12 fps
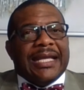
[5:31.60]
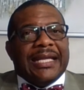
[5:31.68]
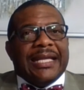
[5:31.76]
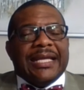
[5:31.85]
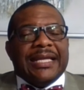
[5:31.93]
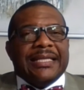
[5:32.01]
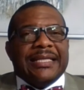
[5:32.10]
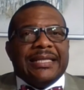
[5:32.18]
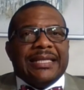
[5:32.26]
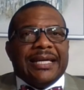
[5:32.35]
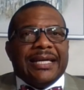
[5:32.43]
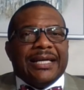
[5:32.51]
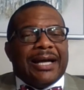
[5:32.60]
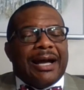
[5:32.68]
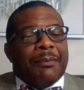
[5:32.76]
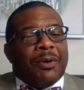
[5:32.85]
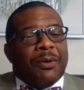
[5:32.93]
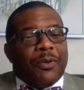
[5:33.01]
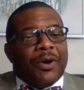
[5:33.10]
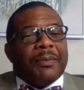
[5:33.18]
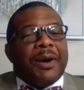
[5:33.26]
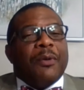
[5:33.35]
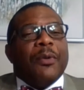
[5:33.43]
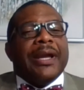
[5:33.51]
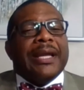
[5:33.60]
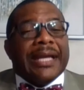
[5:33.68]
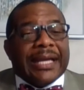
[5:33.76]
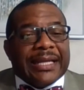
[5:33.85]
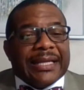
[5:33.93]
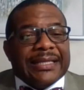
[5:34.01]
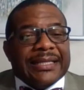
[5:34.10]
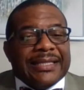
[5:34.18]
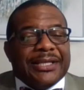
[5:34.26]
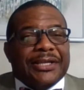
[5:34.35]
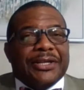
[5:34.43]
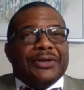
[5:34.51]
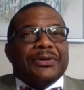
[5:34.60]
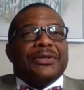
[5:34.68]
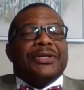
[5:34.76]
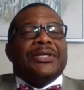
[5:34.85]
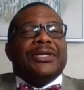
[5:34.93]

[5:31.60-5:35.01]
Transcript: And then I'm going to work my way in, you know.